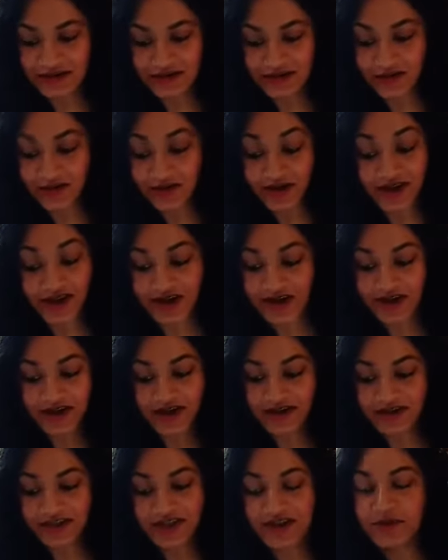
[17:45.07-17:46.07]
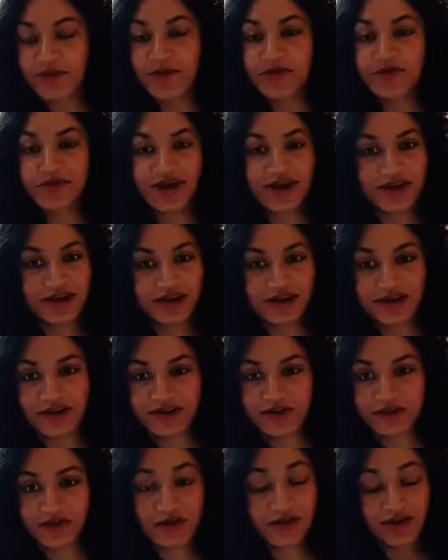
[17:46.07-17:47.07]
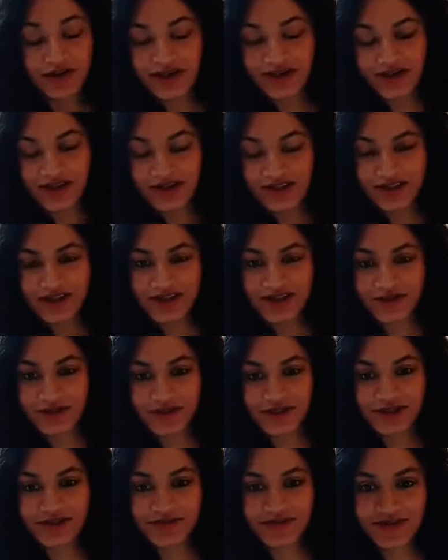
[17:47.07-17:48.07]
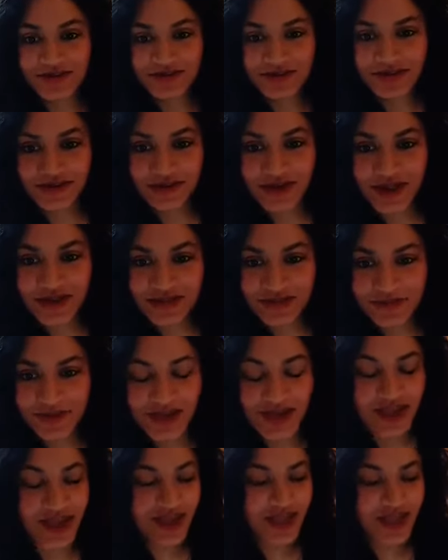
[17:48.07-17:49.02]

or anything about writing, anything at all, feel free to ask me.